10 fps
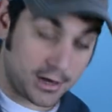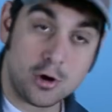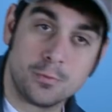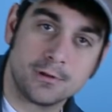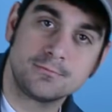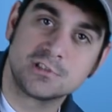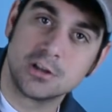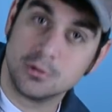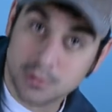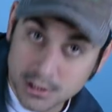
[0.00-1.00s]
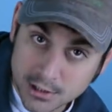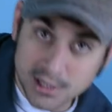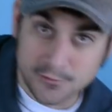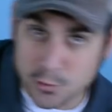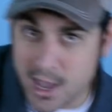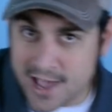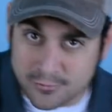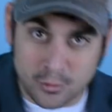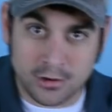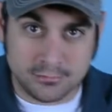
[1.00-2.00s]
open. So if you have
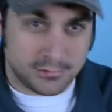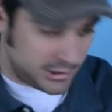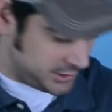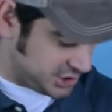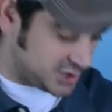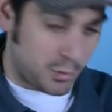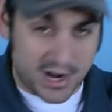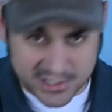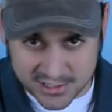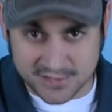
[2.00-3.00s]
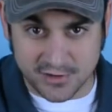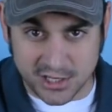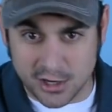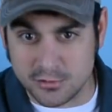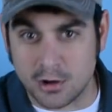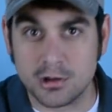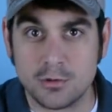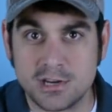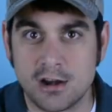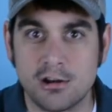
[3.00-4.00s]
one, just watch this video. Don't
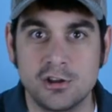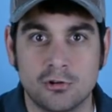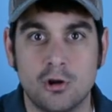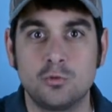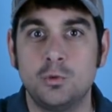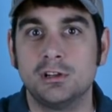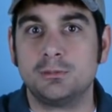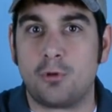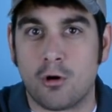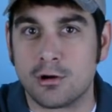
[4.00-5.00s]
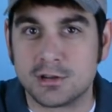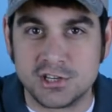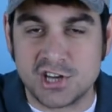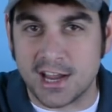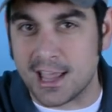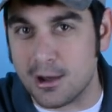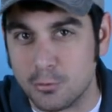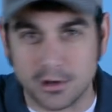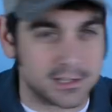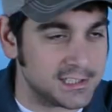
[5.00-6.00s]
go tearing your own wheel apart to check out
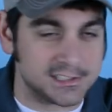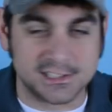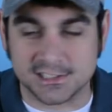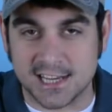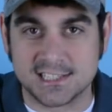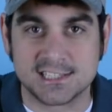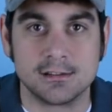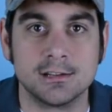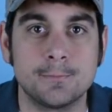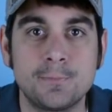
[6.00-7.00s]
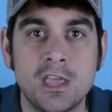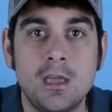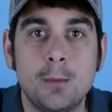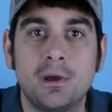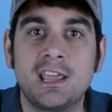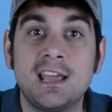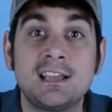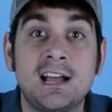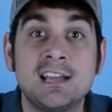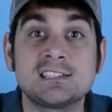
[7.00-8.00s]
what it is, because that's silly. But again,
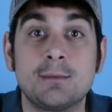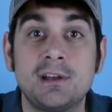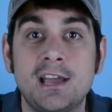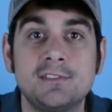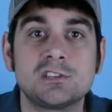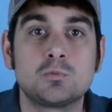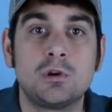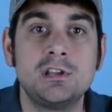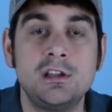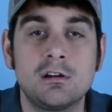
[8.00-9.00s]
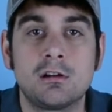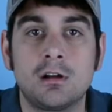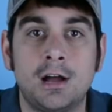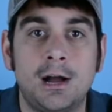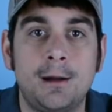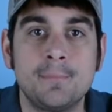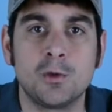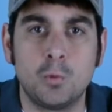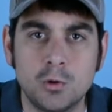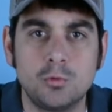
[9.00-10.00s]
guys, I'm going to end this one here. The
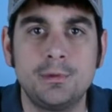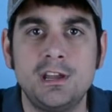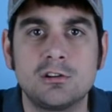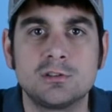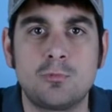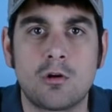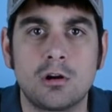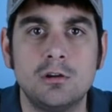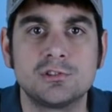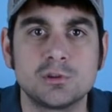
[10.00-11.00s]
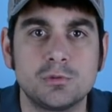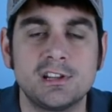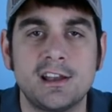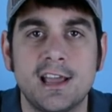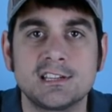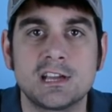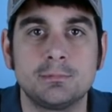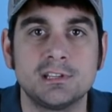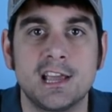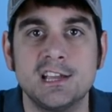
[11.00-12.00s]
wheel will be here tomorrow, so within the next
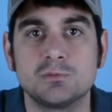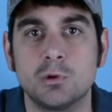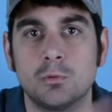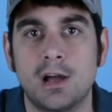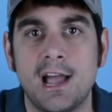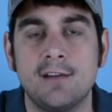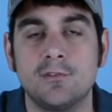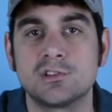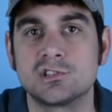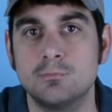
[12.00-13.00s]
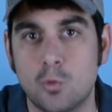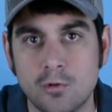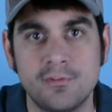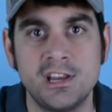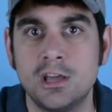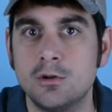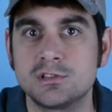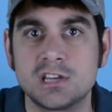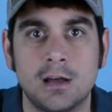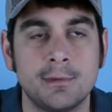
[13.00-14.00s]
couple of days, we will have some more
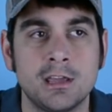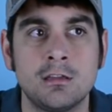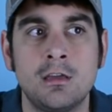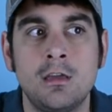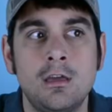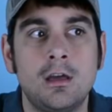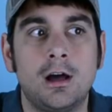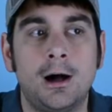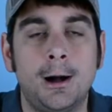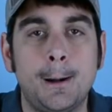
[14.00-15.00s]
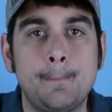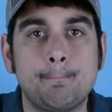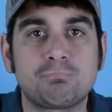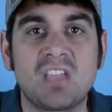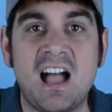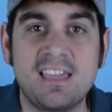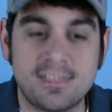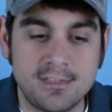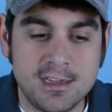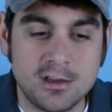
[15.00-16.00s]
videos coming. I
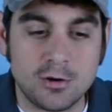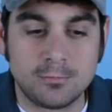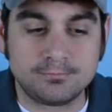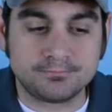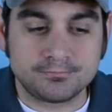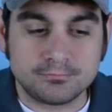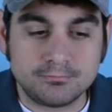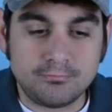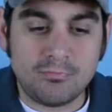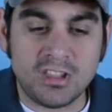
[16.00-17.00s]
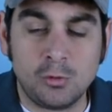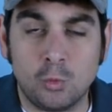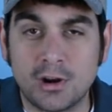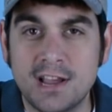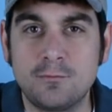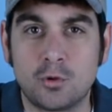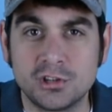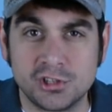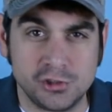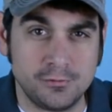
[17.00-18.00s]
think what I've
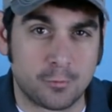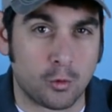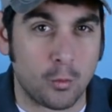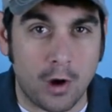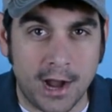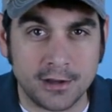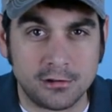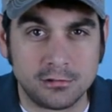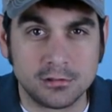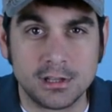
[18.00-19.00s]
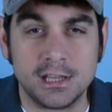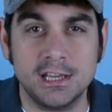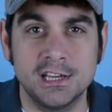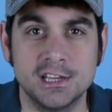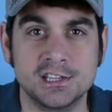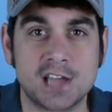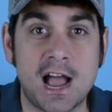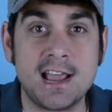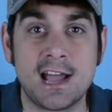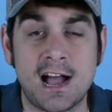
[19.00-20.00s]
wanted to do for a while is,
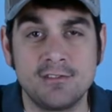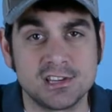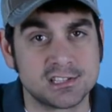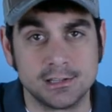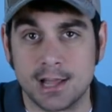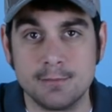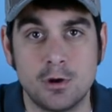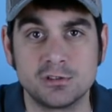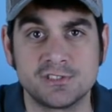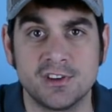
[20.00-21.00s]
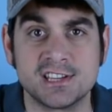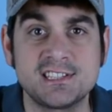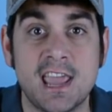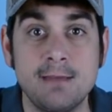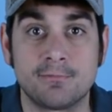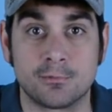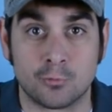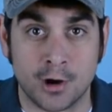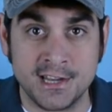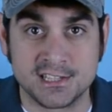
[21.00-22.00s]
I obviously, like most of us, came from
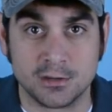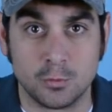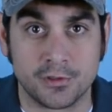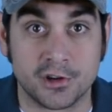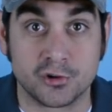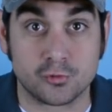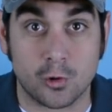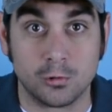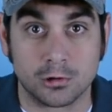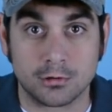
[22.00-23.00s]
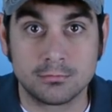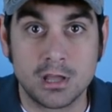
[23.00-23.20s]
racing with a controller.